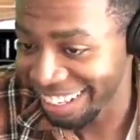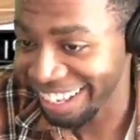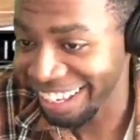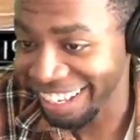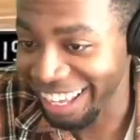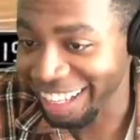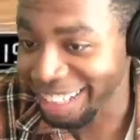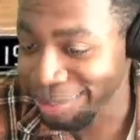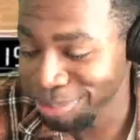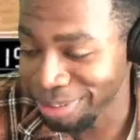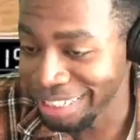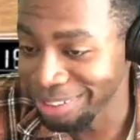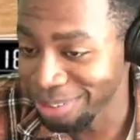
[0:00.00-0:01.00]
Hey, at this
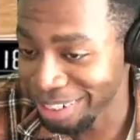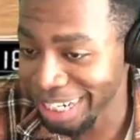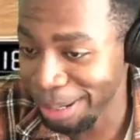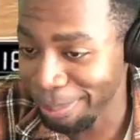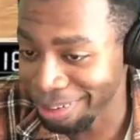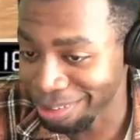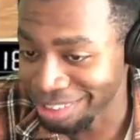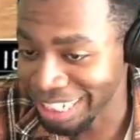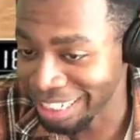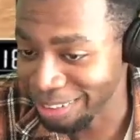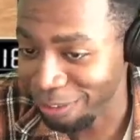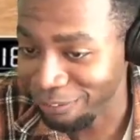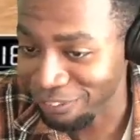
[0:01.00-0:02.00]
point, he don't care about no
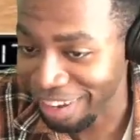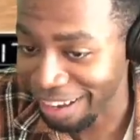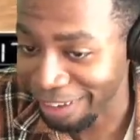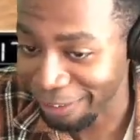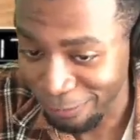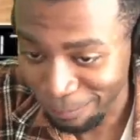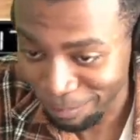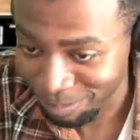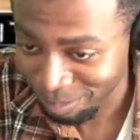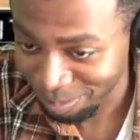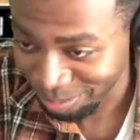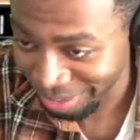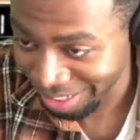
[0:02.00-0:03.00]
technical foul.
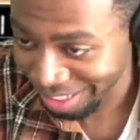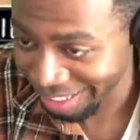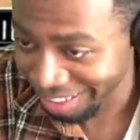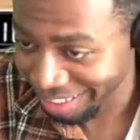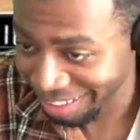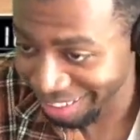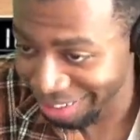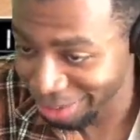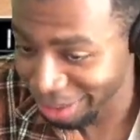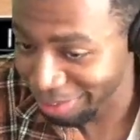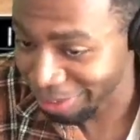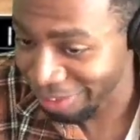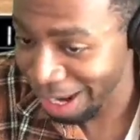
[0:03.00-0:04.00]
He don't
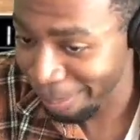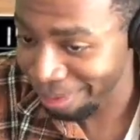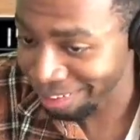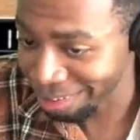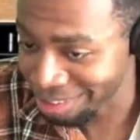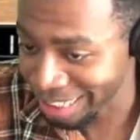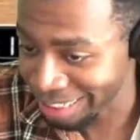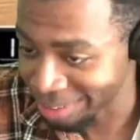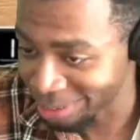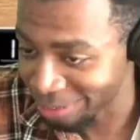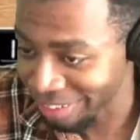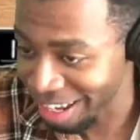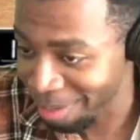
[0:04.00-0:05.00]
give a crap about no
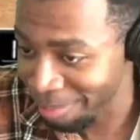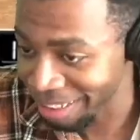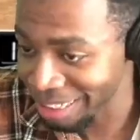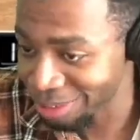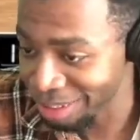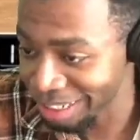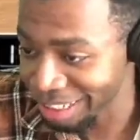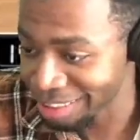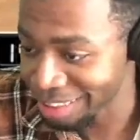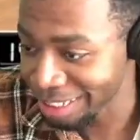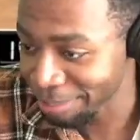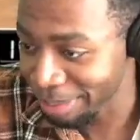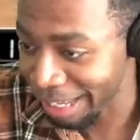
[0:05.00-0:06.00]
technical foul, man. He going to get his
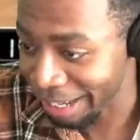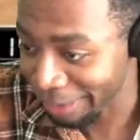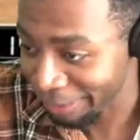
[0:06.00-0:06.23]
get back.